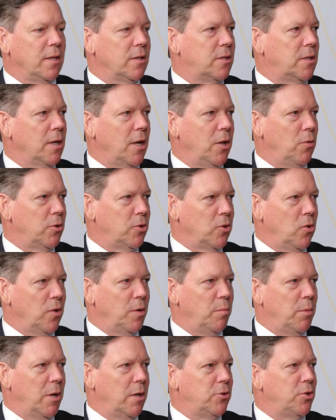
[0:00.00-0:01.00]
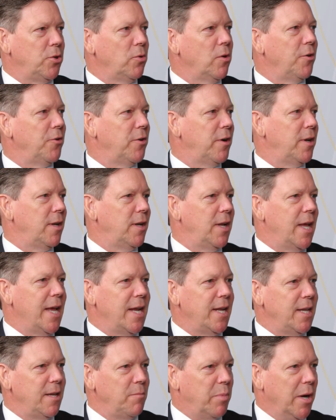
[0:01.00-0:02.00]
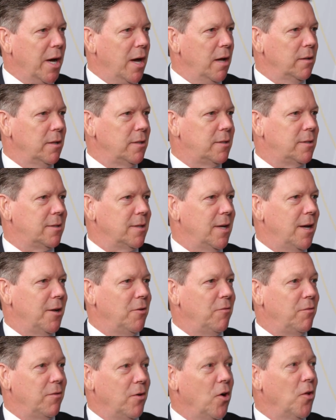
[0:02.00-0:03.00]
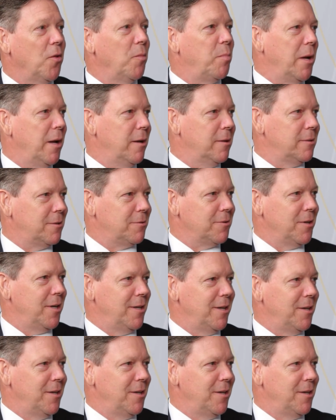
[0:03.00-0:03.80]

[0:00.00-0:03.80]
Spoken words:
the study was only about 280 pilots out of all the pilots right